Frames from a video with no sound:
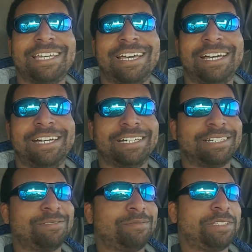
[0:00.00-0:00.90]

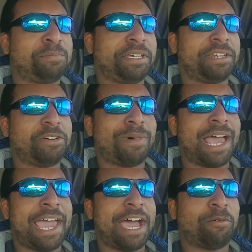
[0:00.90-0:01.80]
uh, depending on
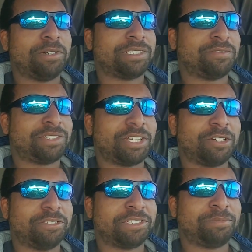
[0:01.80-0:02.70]
my hours of
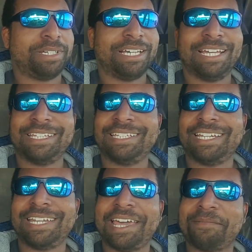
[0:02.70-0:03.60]
service. But other
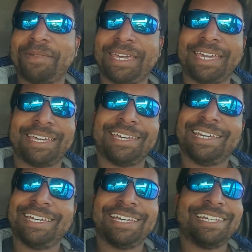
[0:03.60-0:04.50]
than that, man,
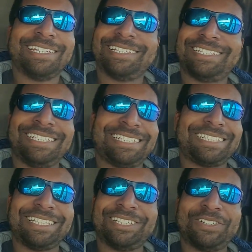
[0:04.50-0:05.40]
she's
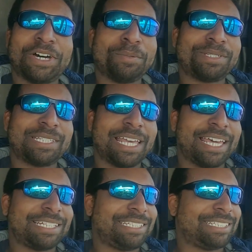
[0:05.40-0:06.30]
still
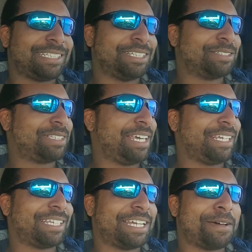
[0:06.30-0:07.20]
upset. She still
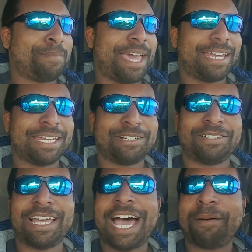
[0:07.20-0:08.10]
think that I'm mad at
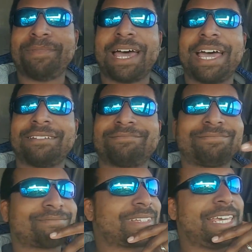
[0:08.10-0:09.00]
her. I'm not.
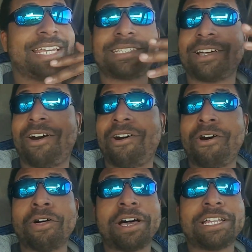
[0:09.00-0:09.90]
It's
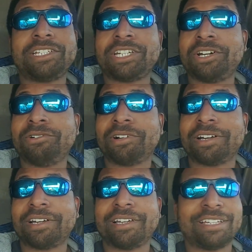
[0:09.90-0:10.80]
all a
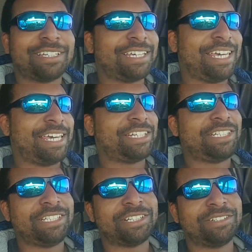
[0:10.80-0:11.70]
joke, and
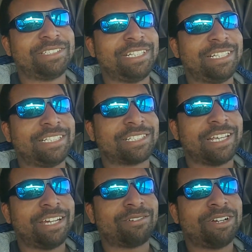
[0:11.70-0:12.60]
she's gonna see this
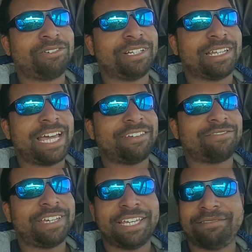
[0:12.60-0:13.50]
later on in
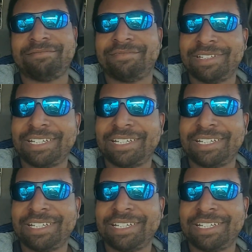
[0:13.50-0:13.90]
life and